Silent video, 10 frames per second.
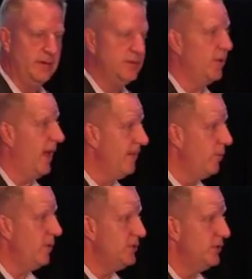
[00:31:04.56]
So I have
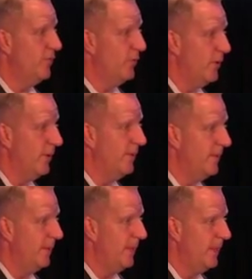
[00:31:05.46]
a question for you.
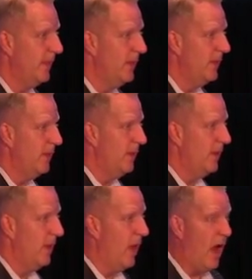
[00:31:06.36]

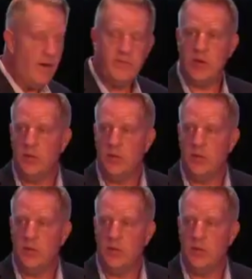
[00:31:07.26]
Of